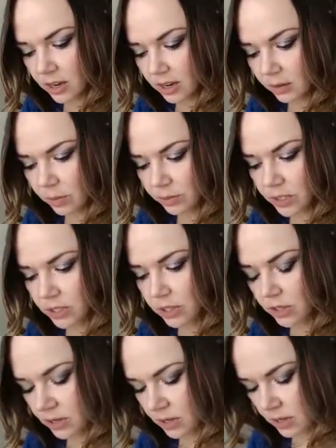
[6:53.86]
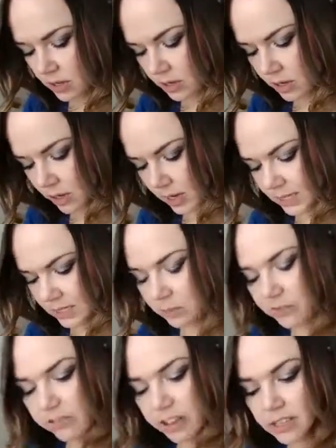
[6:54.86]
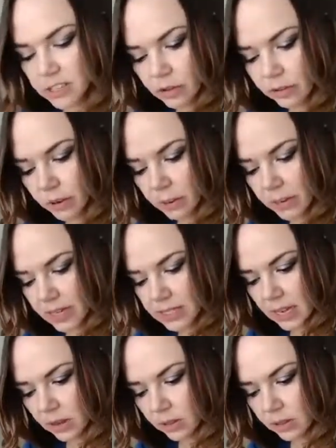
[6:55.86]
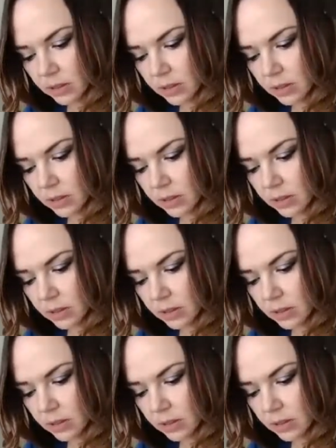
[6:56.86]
Whoops, got some fuzz from my towel.